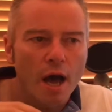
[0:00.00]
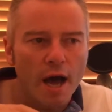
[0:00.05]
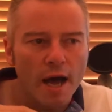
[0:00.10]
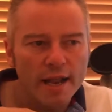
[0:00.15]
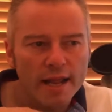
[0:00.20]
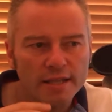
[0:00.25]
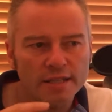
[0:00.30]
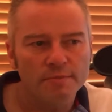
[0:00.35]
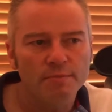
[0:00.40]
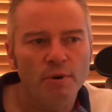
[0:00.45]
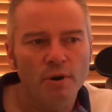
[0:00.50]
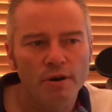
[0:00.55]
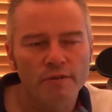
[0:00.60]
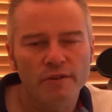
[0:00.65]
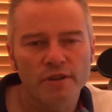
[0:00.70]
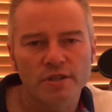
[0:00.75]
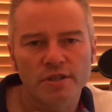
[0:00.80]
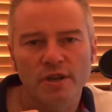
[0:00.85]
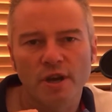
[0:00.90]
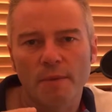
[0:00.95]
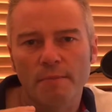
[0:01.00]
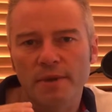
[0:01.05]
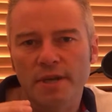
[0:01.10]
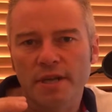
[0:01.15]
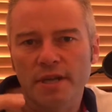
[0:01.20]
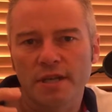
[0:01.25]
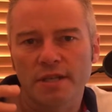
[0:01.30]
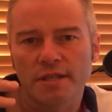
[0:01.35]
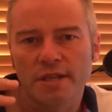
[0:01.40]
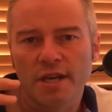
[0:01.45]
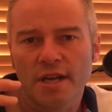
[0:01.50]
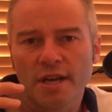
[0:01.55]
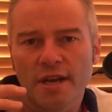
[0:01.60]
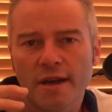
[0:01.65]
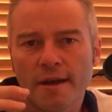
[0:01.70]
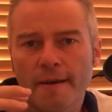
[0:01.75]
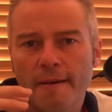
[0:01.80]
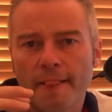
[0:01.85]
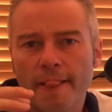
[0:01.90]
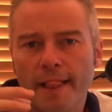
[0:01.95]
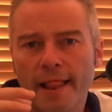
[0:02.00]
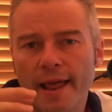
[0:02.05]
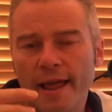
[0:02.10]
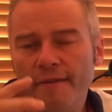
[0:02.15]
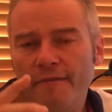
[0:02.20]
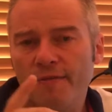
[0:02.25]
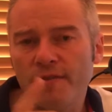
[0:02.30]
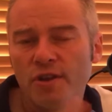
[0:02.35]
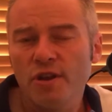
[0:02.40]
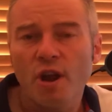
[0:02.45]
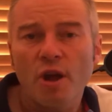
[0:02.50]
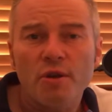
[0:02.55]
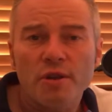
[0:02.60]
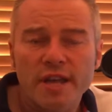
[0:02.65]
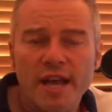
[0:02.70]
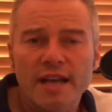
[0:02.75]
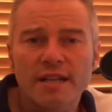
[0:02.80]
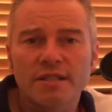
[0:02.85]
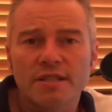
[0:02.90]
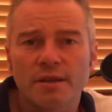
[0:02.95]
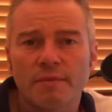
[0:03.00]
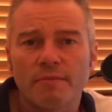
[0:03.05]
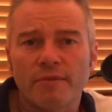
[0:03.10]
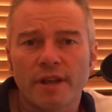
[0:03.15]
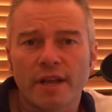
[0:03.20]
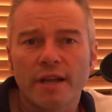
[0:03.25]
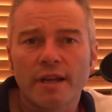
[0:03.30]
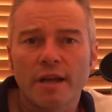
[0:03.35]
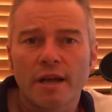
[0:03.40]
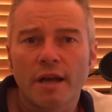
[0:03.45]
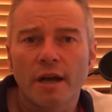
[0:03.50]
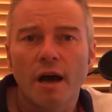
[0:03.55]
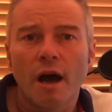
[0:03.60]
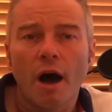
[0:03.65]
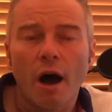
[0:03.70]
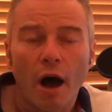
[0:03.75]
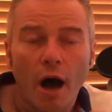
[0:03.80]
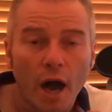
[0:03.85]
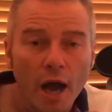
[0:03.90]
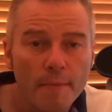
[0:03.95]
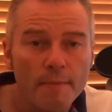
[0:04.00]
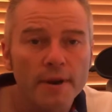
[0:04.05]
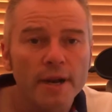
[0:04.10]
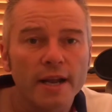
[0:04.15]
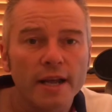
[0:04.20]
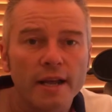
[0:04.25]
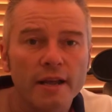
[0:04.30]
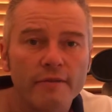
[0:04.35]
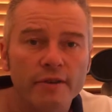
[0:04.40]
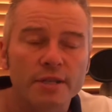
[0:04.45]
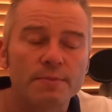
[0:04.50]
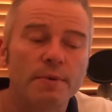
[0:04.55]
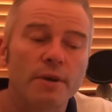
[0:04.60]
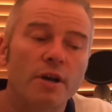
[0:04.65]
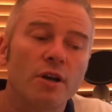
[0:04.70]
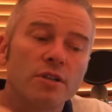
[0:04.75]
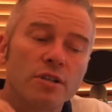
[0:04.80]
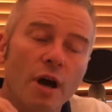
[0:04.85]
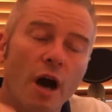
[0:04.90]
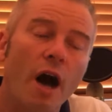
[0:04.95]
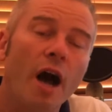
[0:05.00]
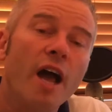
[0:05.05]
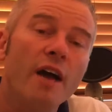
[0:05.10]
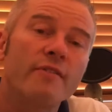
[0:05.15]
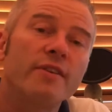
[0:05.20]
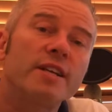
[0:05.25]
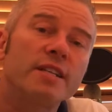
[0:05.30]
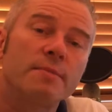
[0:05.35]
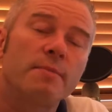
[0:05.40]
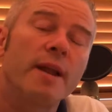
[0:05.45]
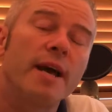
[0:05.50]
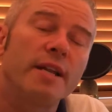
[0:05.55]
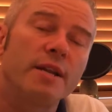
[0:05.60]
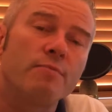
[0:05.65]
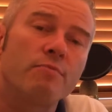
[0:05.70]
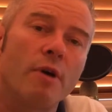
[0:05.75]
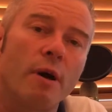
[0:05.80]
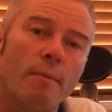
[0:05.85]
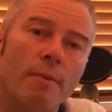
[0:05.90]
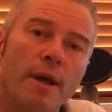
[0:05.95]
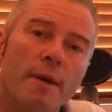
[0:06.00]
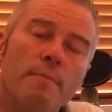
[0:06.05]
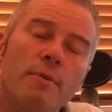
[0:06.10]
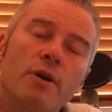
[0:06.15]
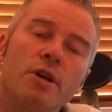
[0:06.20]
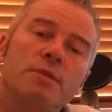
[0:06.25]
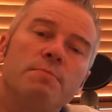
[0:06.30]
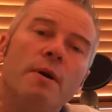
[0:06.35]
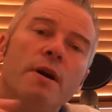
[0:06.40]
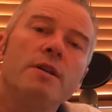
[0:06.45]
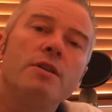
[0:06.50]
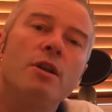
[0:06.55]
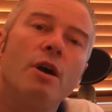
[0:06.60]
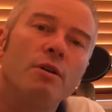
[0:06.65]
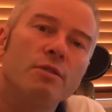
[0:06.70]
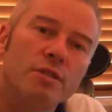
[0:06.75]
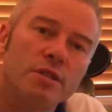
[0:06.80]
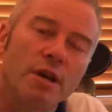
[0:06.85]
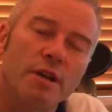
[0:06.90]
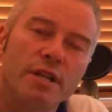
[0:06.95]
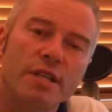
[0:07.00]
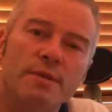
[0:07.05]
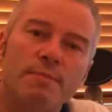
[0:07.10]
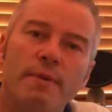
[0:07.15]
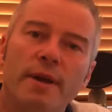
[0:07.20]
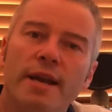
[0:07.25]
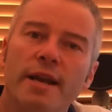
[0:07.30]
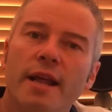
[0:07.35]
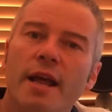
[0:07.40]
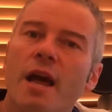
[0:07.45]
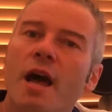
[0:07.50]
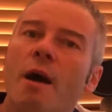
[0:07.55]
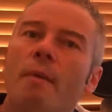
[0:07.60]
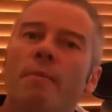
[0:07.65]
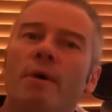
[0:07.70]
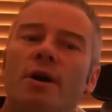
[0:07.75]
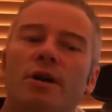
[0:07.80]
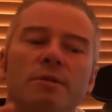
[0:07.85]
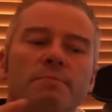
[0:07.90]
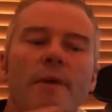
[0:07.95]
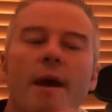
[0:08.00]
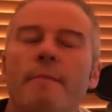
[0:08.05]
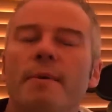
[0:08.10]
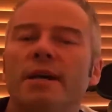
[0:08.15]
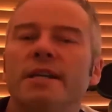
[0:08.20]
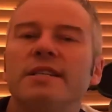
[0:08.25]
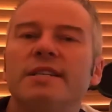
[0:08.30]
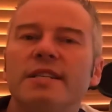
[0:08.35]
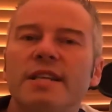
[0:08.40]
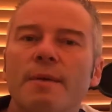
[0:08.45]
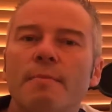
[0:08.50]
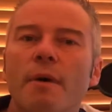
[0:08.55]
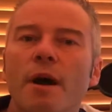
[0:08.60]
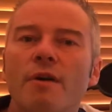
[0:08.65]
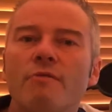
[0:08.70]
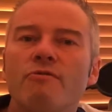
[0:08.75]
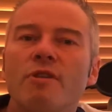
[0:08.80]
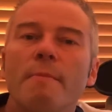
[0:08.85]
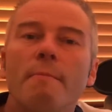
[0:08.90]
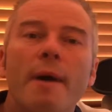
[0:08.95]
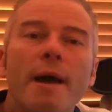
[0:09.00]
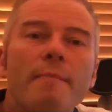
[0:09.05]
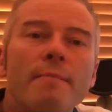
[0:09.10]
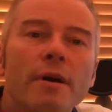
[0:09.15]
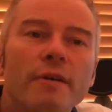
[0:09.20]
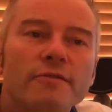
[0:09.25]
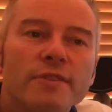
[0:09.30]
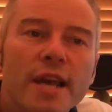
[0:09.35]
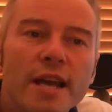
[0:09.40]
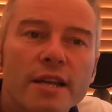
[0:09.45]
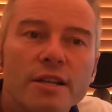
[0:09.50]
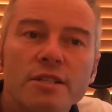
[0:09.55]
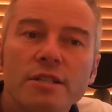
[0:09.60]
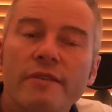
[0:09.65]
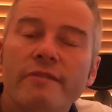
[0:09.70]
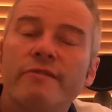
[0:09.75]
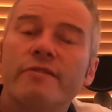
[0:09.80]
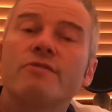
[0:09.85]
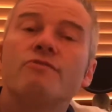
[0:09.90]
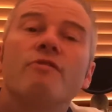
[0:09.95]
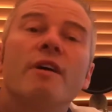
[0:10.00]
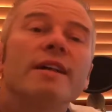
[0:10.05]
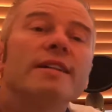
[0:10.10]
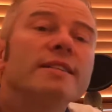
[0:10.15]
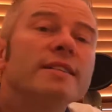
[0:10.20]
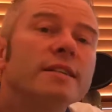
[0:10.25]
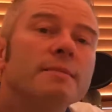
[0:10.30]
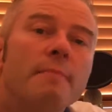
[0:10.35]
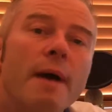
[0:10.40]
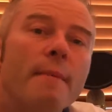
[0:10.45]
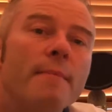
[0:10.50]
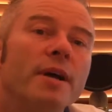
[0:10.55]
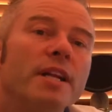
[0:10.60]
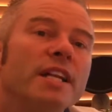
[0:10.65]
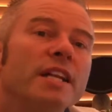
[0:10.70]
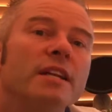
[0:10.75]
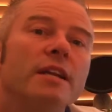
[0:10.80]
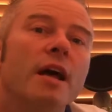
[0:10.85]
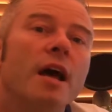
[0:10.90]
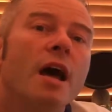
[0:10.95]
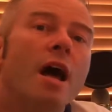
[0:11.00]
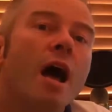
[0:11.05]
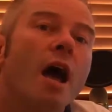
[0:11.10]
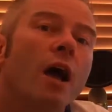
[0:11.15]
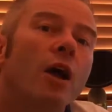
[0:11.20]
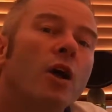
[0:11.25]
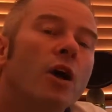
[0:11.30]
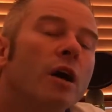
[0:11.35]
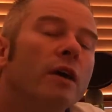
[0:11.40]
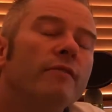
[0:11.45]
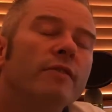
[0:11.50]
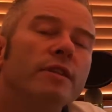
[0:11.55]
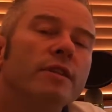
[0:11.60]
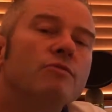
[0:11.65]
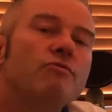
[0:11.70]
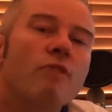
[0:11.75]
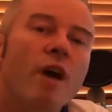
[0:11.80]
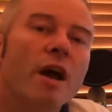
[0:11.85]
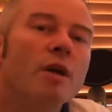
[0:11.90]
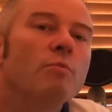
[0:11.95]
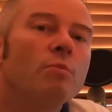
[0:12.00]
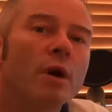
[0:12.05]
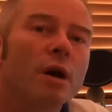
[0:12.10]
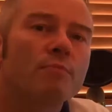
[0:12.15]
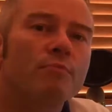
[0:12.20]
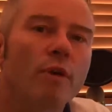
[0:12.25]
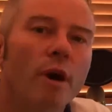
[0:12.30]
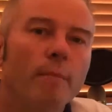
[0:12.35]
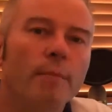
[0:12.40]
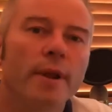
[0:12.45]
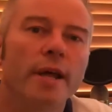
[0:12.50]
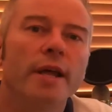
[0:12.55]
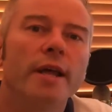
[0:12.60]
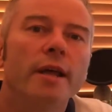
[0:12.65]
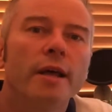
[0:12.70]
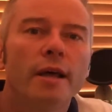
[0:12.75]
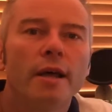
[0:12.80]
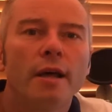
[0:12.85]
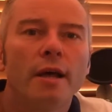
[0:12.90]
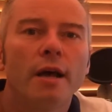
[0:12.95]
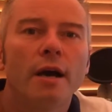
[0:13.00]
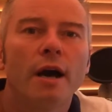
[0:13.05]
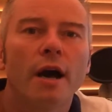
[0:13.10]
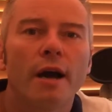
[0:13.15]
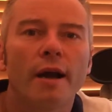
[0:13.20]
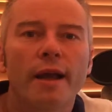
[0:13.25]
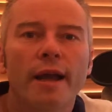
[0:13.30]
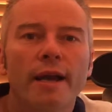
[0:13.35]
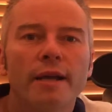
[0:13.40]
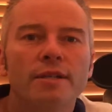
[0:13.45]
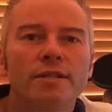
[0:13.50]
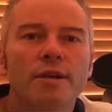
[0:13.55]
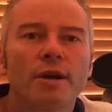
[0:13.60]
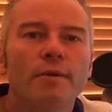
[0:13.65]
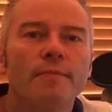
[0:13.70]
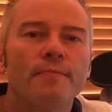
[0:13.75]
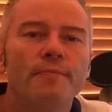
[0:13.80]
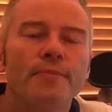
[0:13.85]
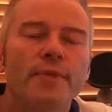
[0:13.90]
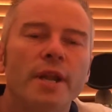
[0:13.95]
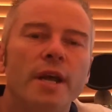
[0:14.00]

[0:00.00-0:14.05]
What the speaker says: And that's important for you to know, because if you don't get something, I believe it's because I haven't explained it properly, because my notes don't explain it, because maybe I skim over it, maybe I've taken something for granted, maybe I didn't cover the groundwork properly. Okay, so